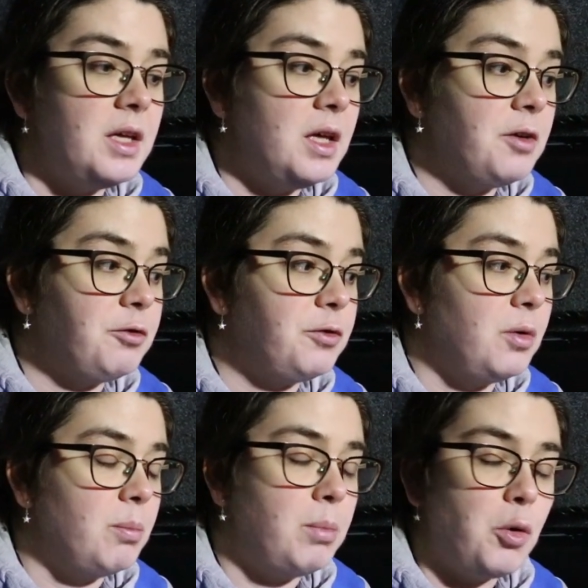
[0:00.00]
If
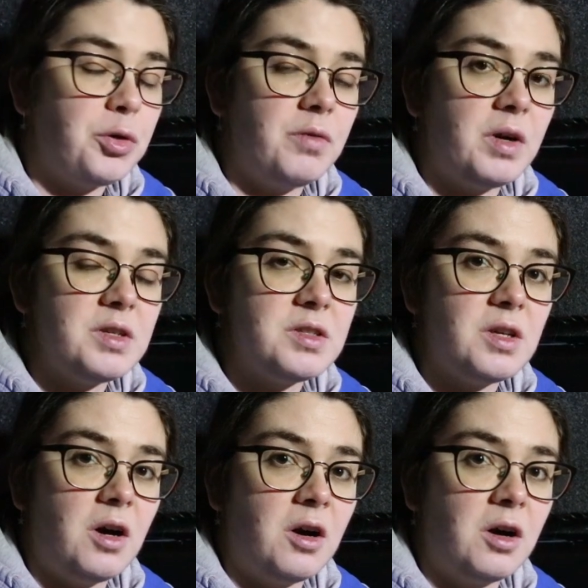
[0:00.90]
both of us
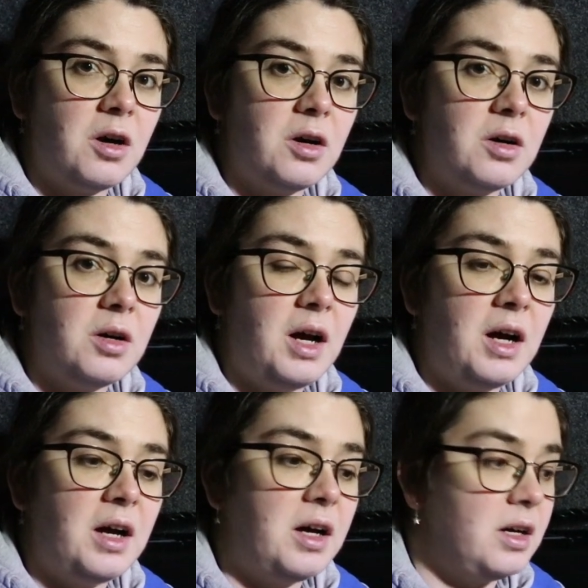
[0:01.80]
are
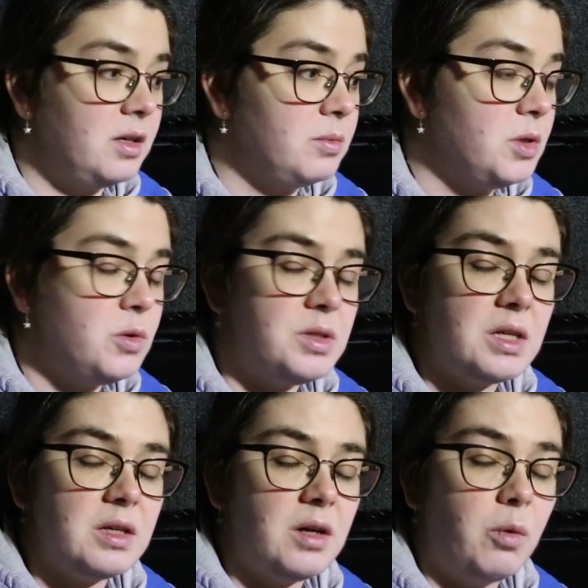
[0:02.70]

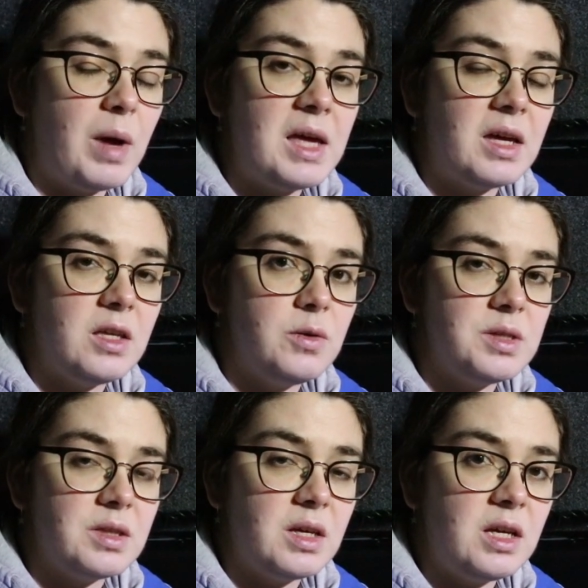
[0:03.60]
awake and
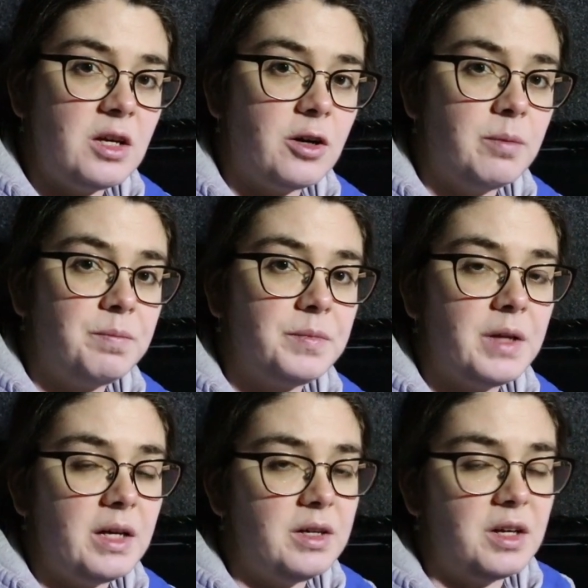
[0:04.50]
using the heater,
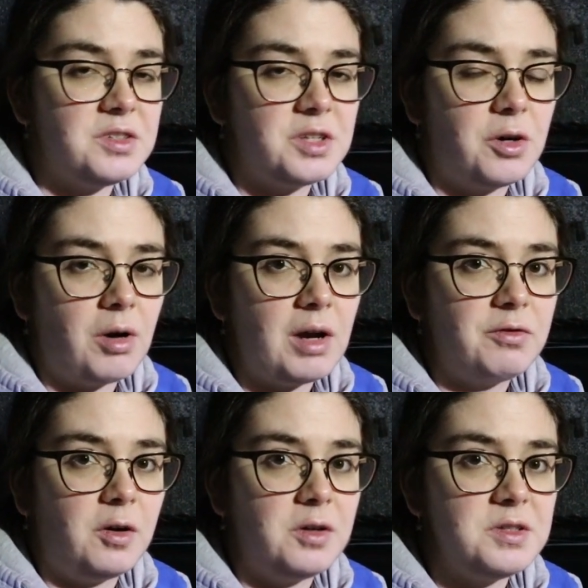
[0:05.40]
and Dustin or I
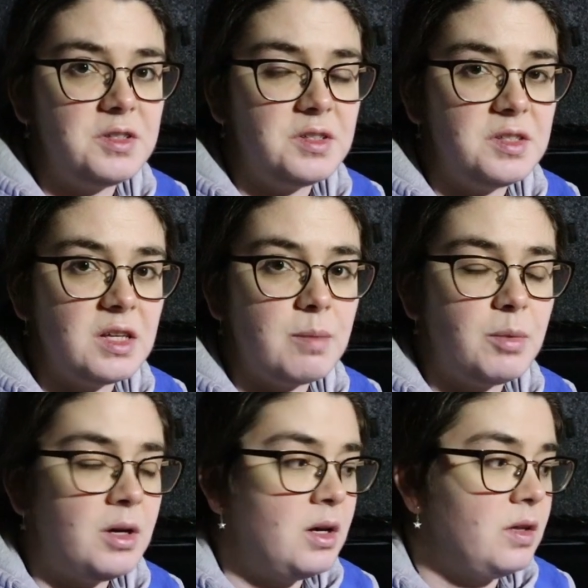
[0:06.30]
falls asleep,
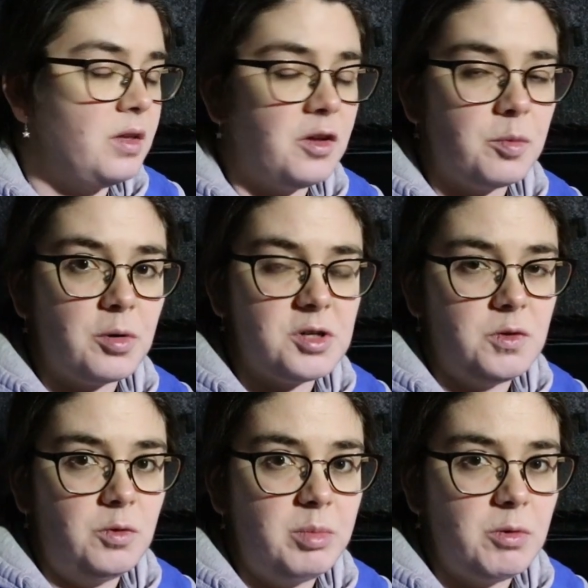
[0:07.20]
the other person
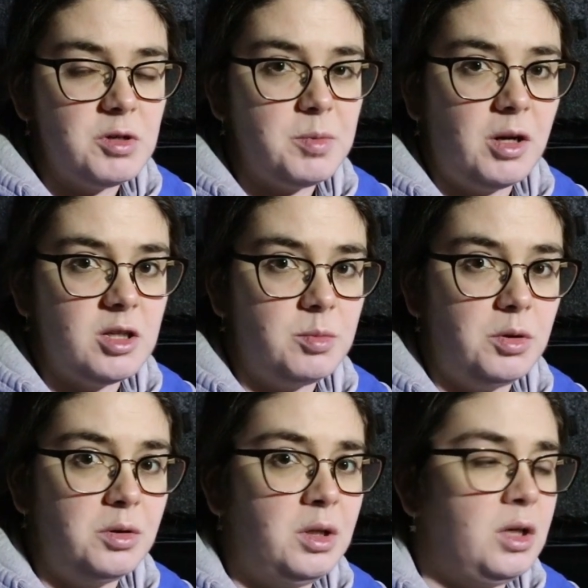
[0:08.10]
will be
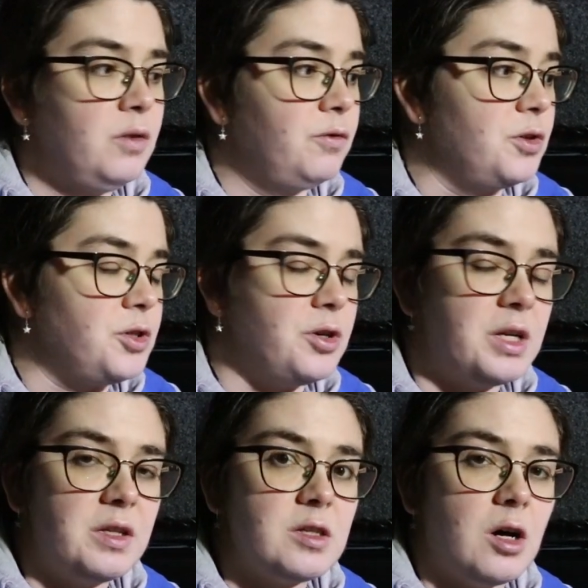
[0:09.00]
responsible for
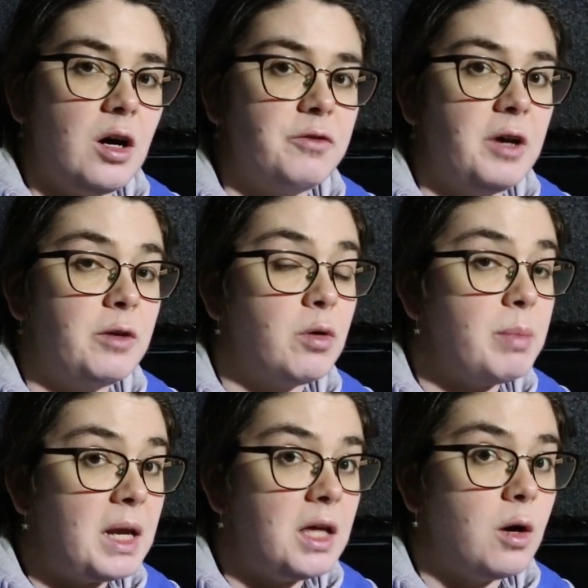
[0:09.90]
turning this off and
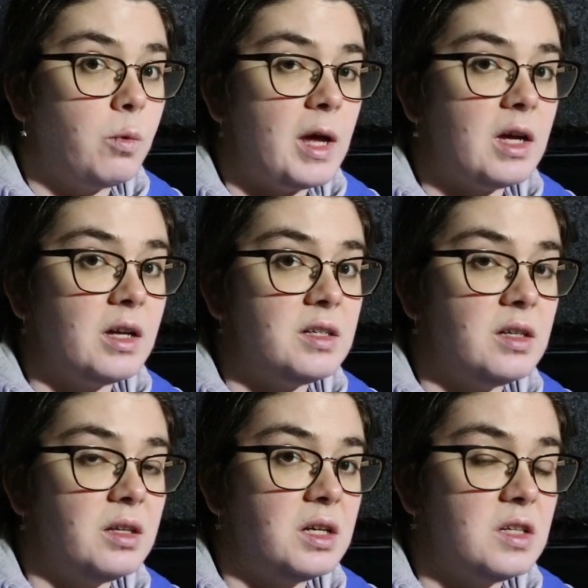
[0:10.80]
remaining awake
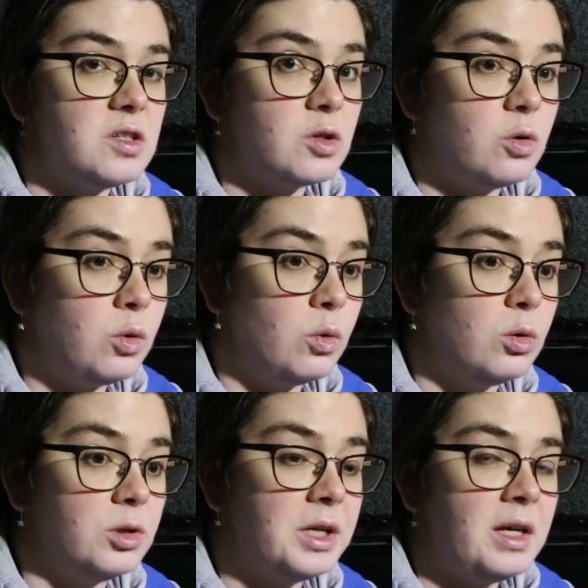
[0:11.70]
until it is
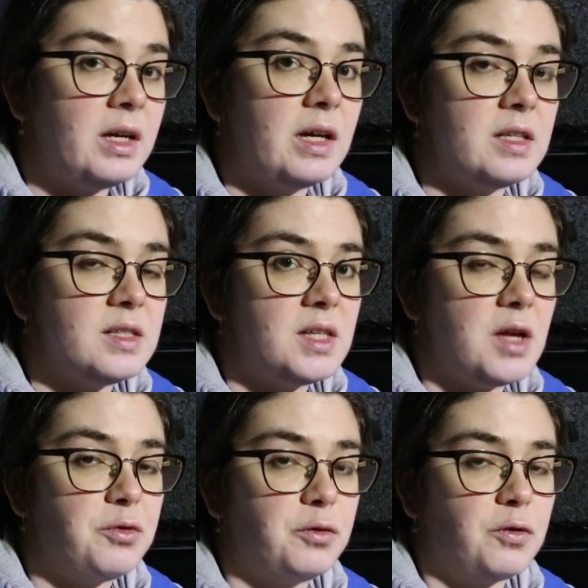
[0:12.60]
cooled and
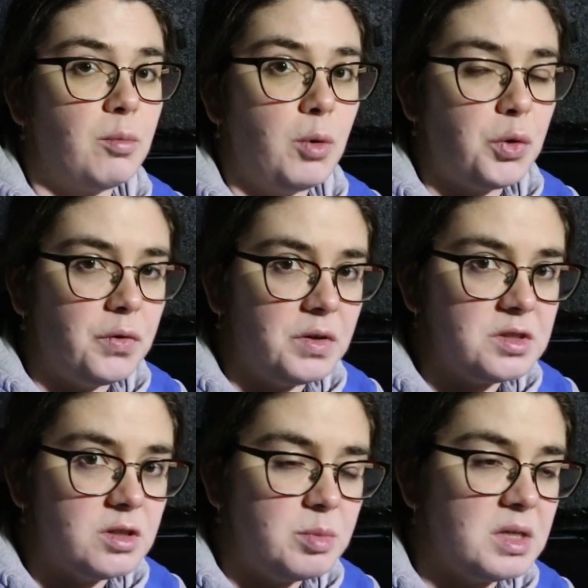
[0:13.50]
safe for both of
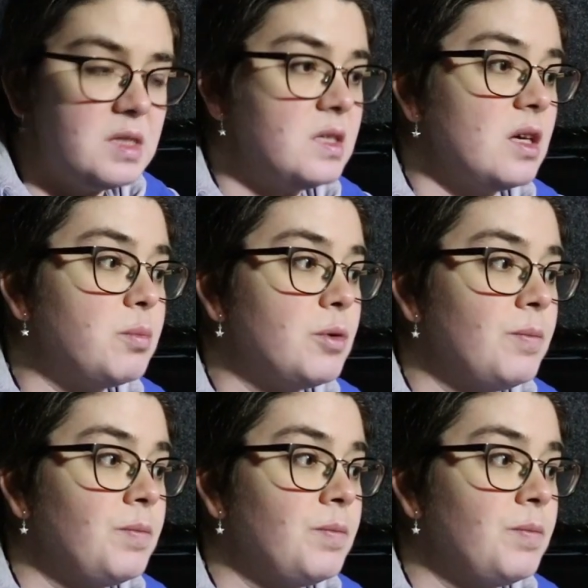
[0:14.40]
us to be asleep.